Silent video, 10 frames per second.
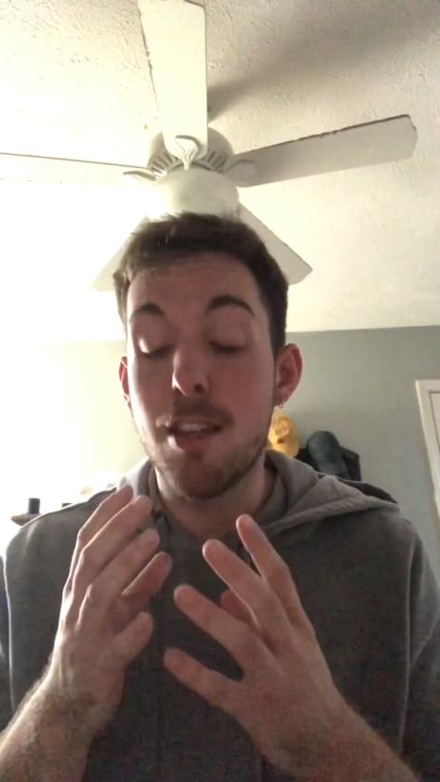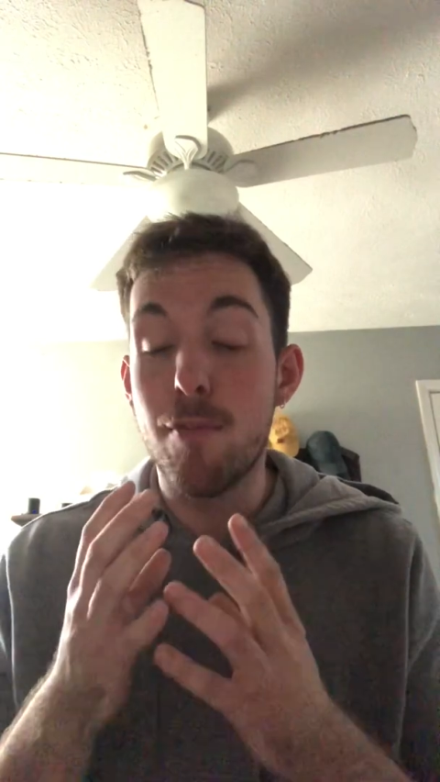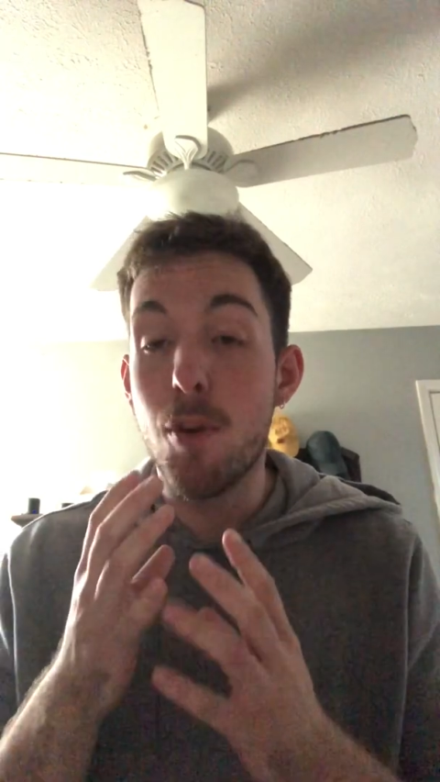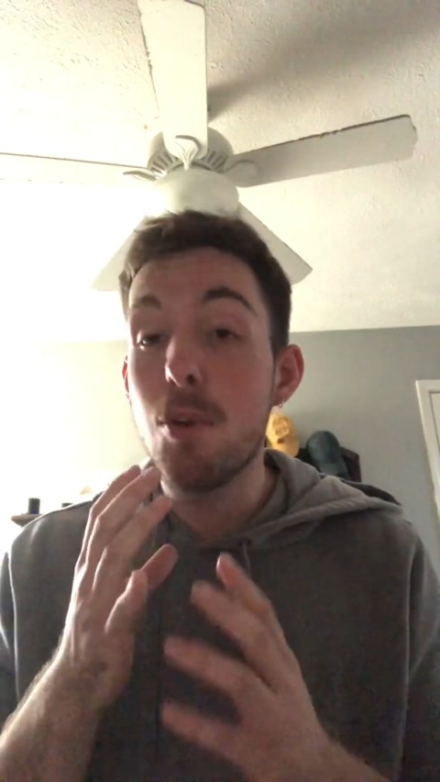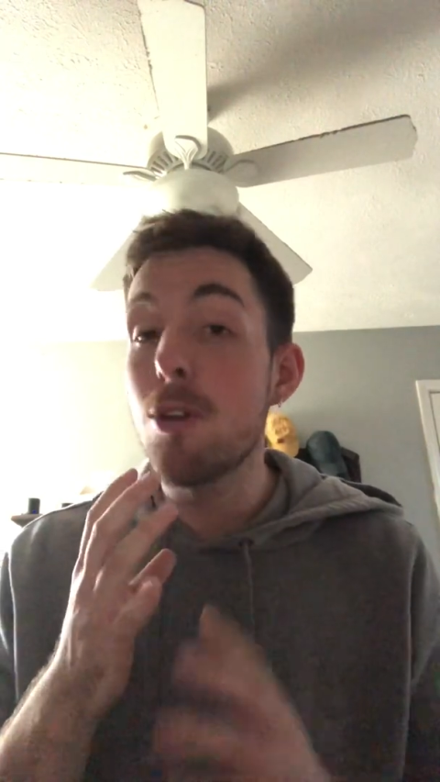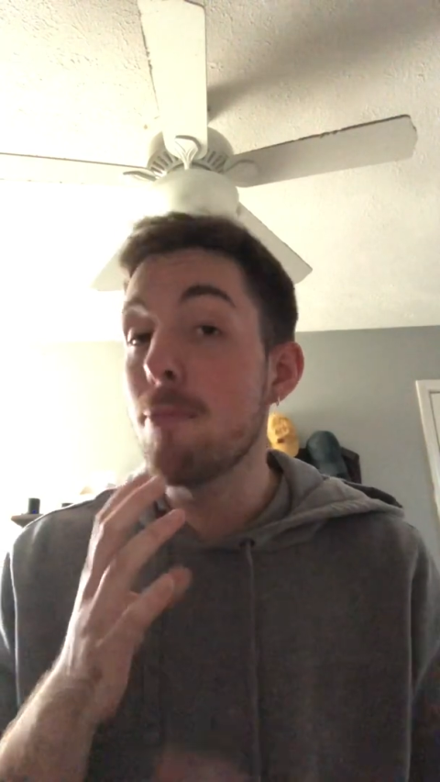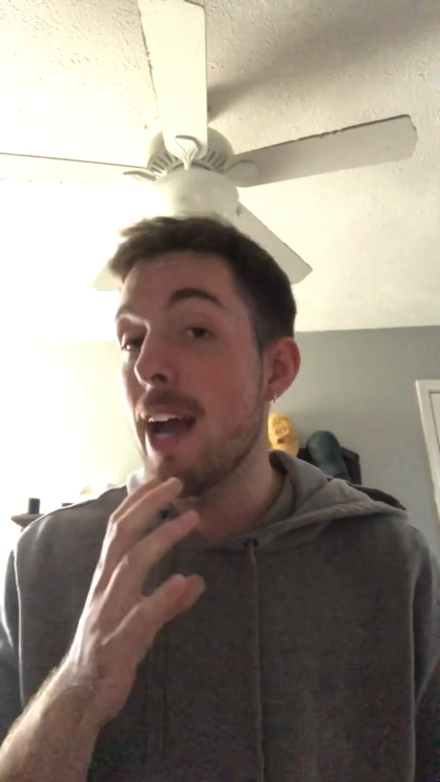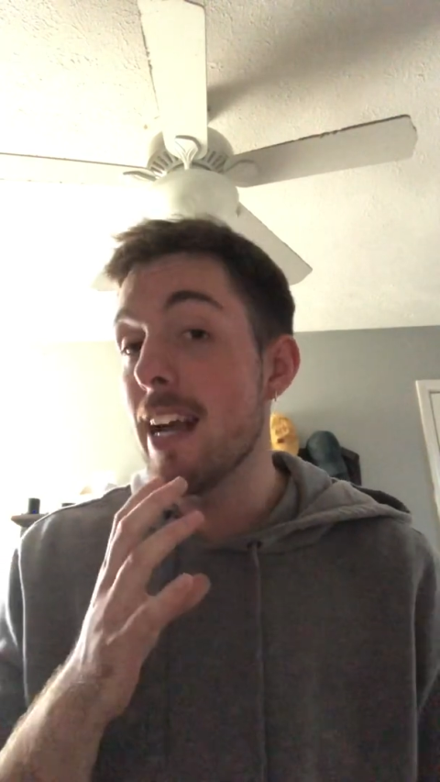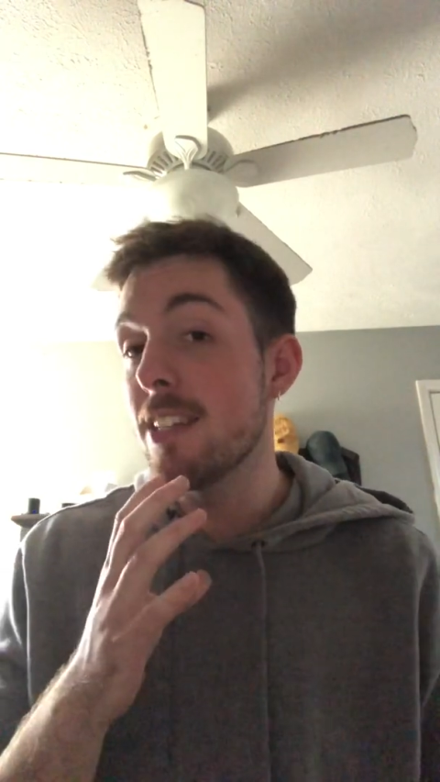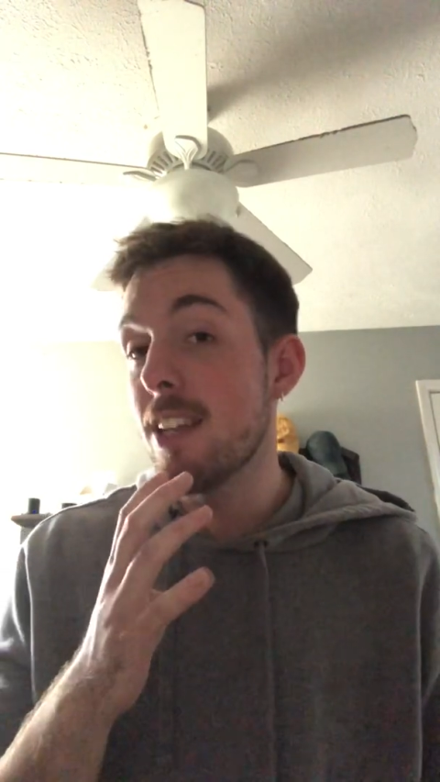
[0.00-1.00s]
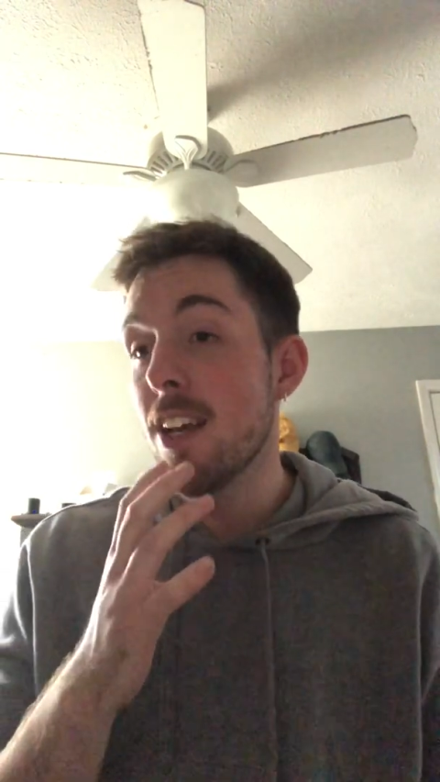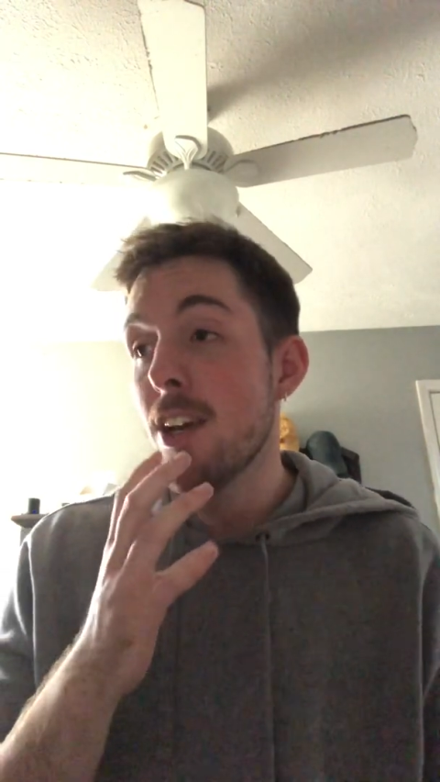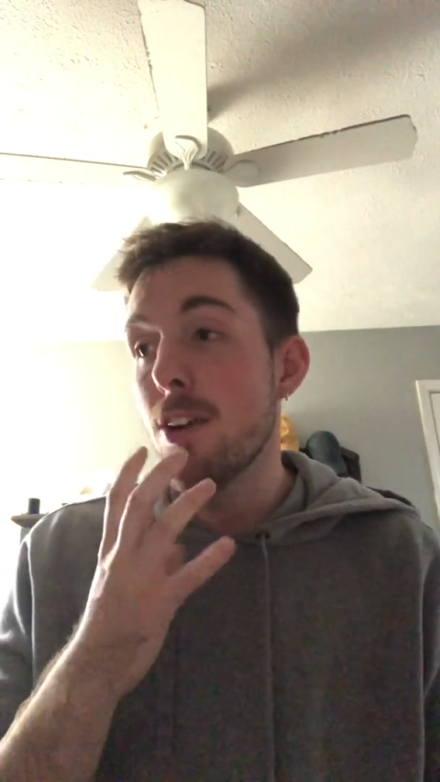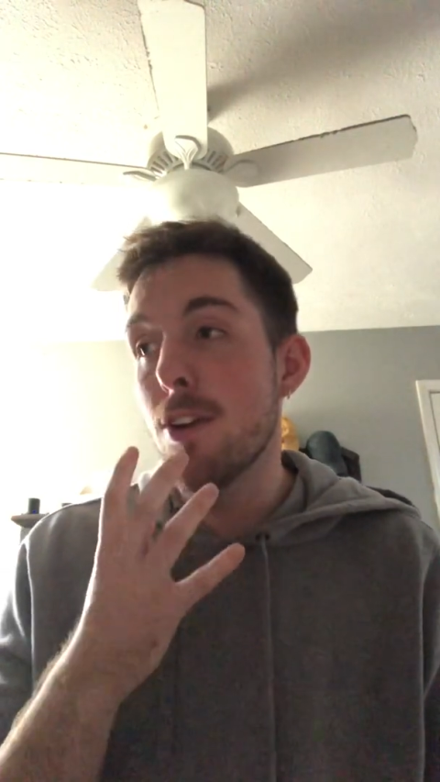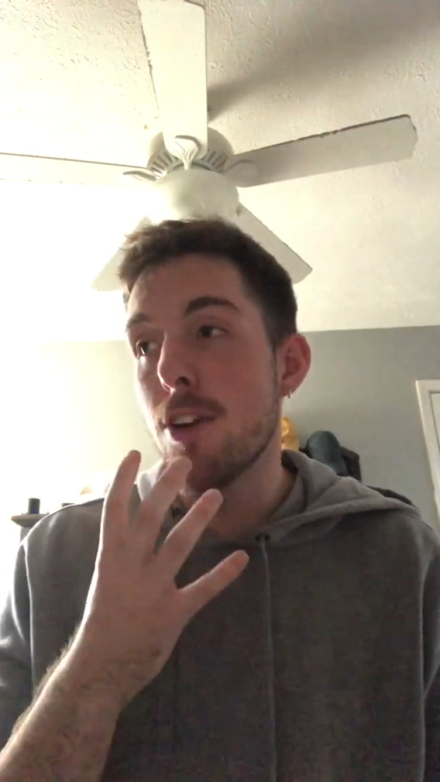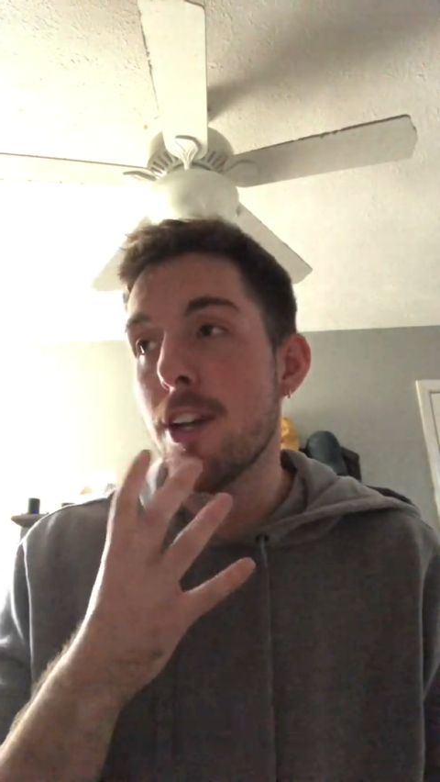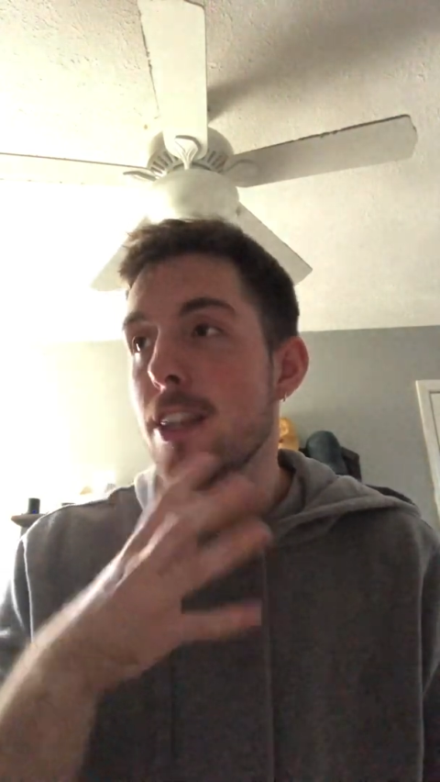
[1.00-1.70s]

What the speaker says: The vocal mask or